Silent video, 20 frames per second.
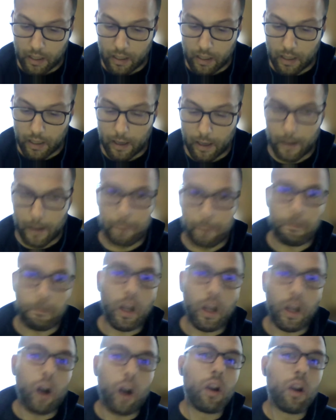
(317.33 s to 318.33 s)

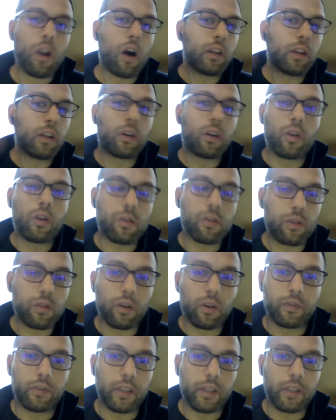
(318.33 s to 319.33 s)
Along the course
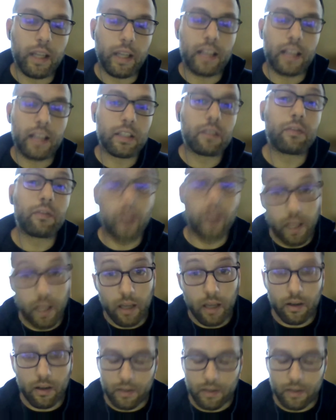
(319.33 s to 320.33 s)
of the next 3
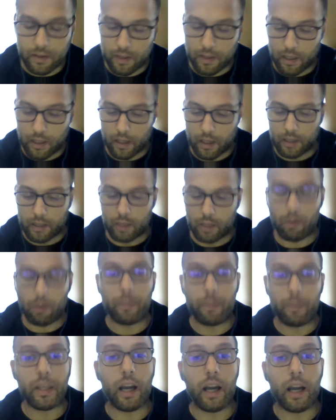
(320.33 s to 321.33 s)
years, there will
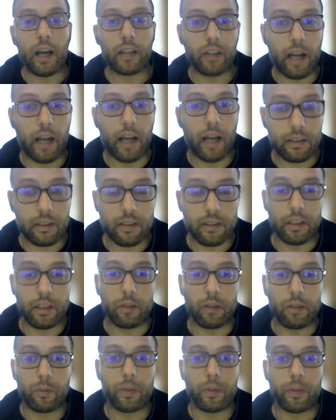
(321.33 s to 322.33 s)
be other acts that the
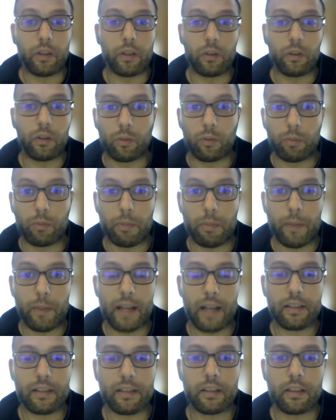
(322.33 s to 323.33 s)
European Union will be
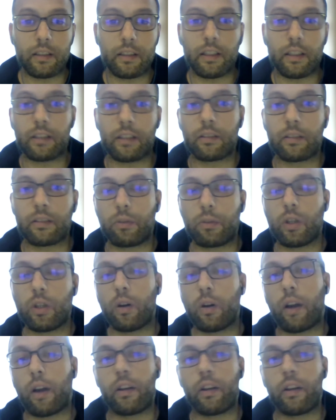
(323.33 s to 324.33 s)
passing that
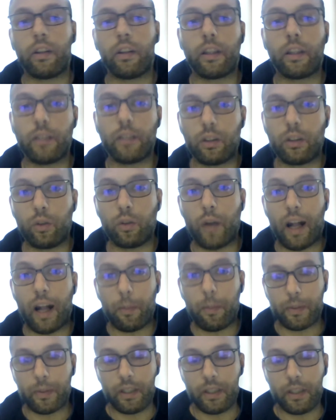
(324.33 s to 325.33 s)
are intended to
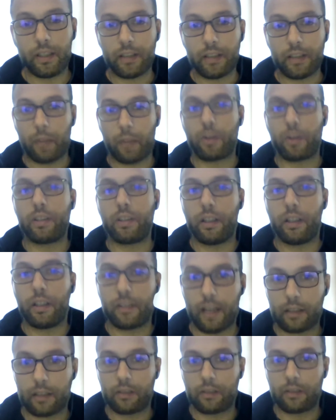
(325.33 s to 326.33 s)
help this Cyber Resilience
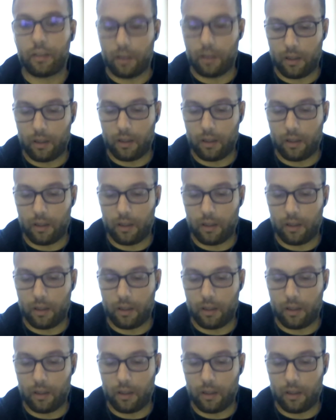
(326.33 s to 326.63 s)
Act